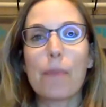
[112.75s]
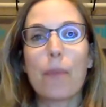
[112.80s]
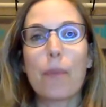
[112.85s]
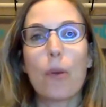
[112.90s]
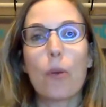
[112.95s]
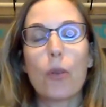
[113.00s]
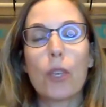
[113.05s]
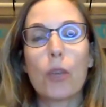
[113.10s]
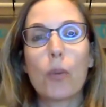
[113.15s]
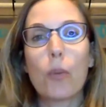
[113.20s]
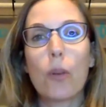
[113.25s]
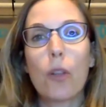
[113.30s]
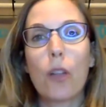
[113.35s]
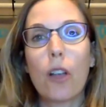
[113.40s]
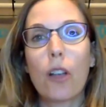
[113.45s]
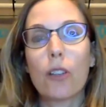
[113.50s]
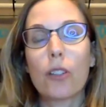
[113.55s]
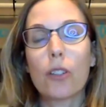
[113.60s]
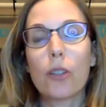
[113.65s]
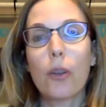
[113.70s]
We will
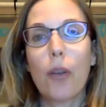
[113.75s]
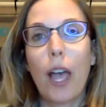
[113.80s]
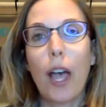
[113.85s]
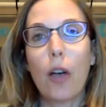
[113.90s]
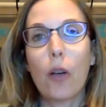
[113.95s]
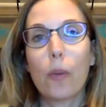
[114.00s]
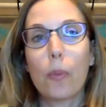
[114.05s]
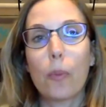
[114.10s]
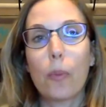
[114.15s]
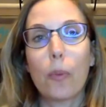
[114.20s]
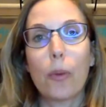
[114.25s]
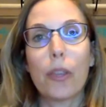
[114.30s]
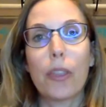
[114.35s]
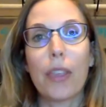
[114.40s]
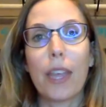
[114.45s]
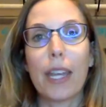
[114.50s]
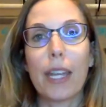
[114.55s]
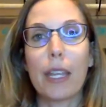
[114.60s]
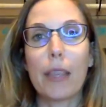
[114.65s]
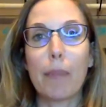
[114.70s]
also help with
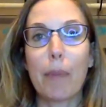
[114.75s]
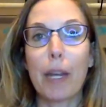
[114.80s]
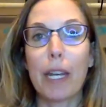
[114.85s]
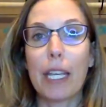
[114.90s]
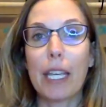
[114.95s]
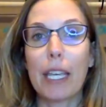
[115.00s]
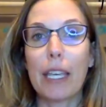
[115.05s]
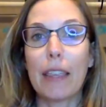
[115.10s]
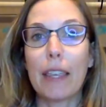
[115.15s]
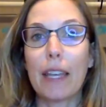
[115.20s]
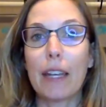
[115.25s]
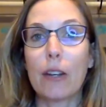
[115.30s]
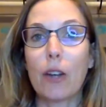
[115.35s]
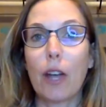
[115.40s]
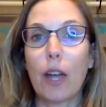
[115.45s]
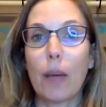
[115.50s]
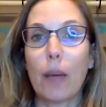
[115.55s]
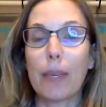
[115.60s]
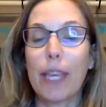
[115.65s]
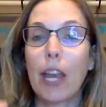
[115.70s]
anybody
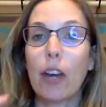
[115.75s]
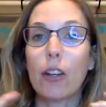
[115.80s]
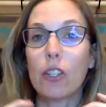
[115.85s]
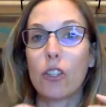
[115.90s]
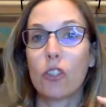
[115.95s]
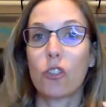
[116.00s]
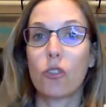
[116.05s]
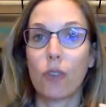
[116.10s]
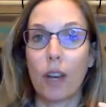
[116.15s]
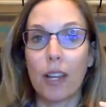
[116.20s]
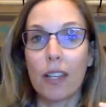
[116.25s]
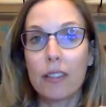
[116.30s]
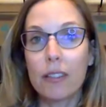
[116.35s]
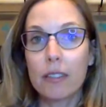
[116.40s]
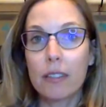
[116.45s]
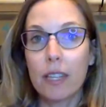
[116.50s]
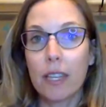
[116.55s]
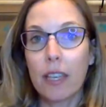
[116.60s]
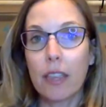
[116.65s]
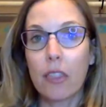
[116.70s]
that carries
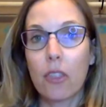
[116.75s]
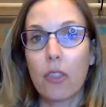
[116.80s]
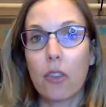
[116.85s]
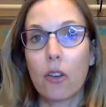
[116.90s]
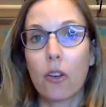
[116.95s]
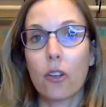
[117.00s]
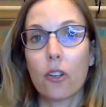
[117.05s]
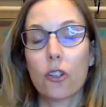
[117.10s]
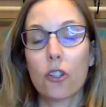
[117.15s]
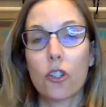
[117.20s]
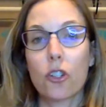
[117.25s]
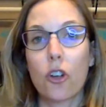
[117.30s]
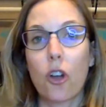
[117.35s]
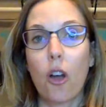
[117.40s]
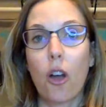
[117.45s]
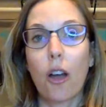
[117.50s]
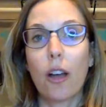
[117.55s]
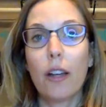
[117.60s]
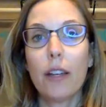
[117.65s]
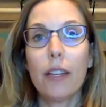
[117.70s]
stress in their
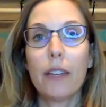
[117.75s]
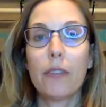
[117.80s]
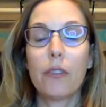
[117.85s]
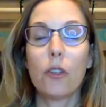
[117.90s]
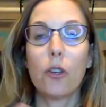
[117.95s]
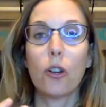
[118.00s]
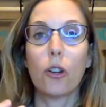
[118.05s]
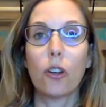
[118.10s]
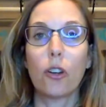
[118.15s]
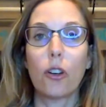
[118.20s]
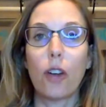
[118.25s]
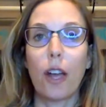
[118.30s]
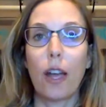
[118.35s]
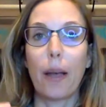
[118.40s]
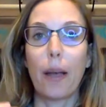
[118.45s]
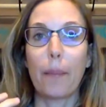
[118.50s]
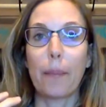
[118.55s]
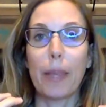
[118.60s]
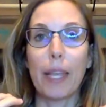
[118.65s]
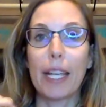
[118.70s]
jaw. If you're
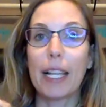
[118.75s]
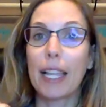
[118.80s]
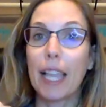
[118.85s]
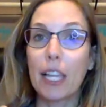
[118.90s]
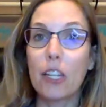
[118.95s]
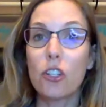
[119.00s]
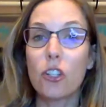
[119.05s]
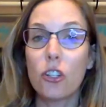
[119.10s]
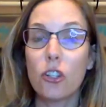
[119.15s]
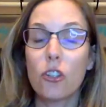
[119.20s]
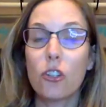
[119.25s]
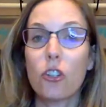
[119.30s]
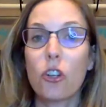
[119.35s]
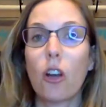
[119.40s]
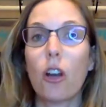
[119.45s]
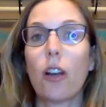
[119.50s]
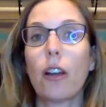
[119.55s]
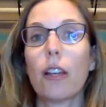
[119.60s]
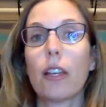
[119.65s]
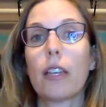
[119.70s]
clench your
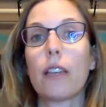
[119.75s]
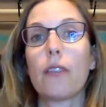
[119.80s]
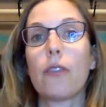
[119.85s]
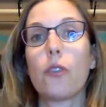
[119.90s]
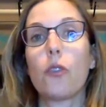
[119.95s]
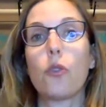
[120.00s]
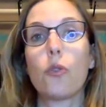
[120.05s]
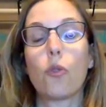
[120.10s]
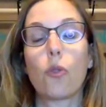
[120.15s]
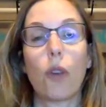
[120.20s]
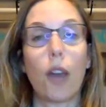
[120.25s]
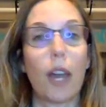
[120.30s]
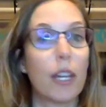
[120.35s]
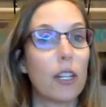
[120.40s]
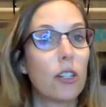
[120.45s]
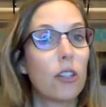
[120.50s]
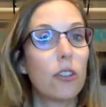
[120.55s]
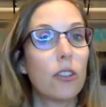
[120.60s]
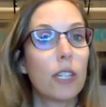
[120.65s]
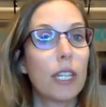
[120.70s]
jaw, if you
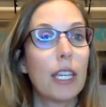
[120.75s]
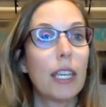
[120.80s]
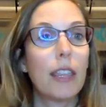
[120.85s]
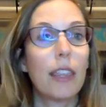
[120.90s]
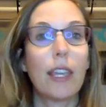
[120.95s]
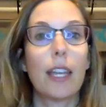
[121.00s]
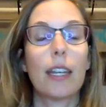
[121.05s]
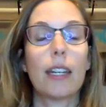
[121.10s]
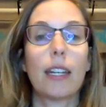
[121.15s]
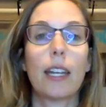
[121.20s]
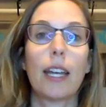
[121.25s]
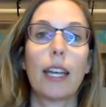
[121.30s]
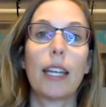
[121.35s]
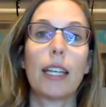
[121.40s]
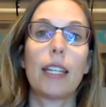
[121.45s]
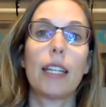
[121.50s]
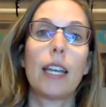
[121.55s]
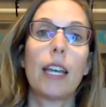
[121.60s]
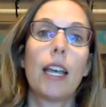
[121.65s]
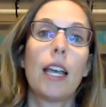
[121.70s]
grind your teeth at
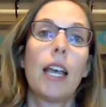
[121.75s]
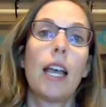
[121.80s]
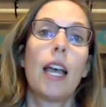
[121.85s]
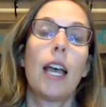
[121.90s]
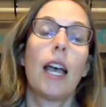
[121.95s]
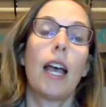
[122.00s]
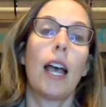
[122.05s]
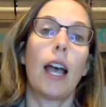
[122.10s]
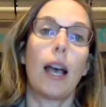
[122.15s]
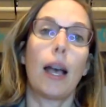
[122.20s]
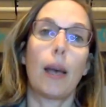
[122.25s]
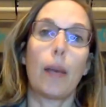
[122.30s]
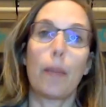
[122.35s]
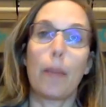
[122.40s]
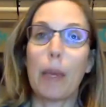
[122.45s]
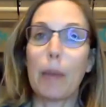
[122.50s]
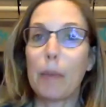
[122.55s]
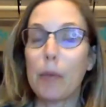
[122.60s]
night, maybe